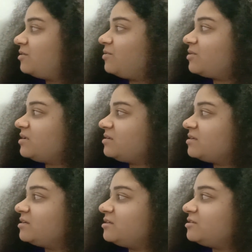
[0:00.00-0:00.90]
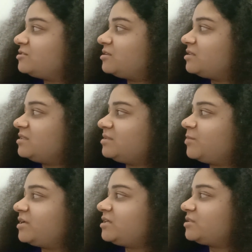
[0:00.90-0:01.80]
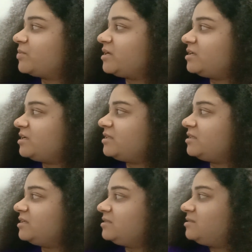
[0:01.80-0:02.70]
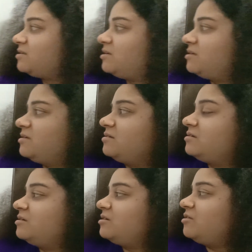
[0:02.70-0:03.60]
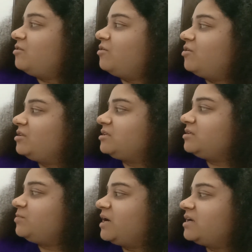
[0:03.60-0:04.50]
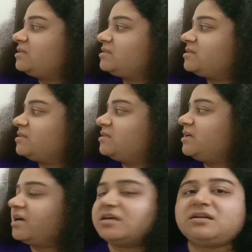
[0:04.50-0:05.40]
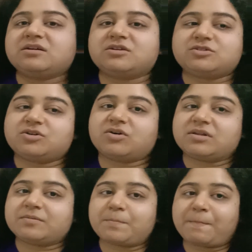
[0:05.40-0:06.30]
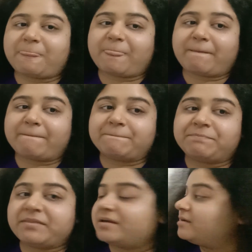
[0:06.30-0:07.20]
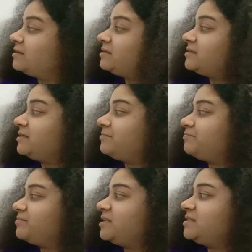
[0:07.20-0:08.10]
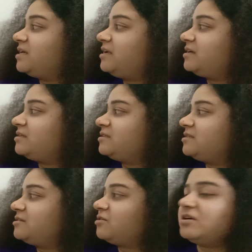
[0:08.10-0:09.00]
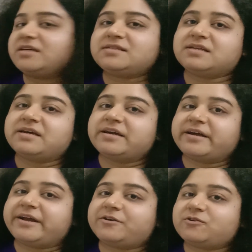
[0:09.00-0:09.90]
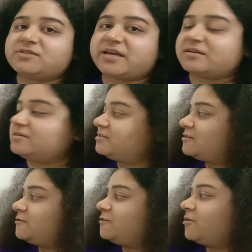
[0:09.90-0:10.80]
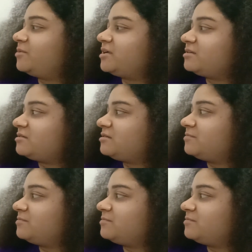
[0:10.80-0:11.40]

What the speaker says: Okay. So this Punnett square, in these all the plants, they are tall. See, this is called as heterozygous dominant